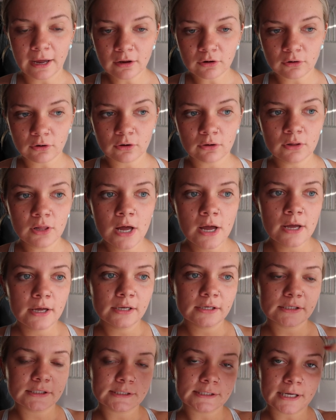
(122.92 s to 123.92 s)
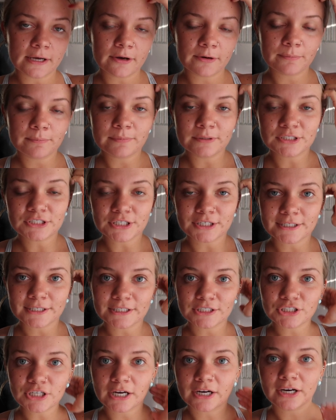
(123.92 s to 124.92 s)
at all so be sure
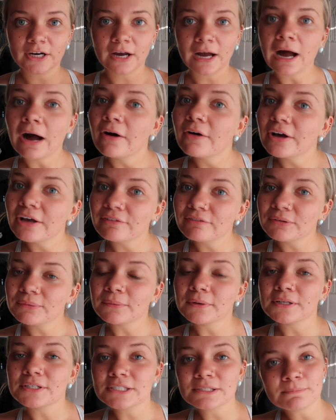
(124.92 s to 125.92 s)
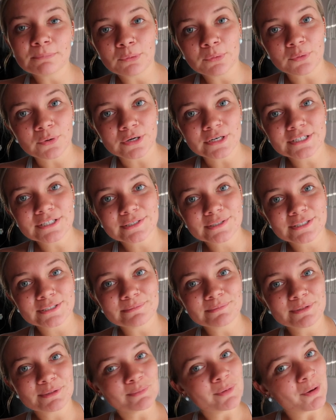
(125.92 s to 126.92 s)
to check her out if you want to support
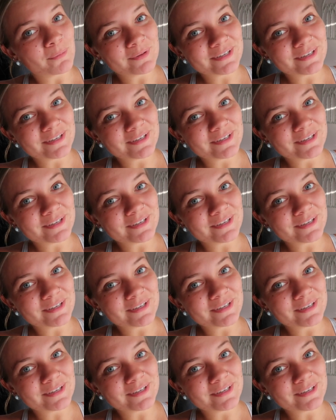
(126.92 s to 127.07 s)
some small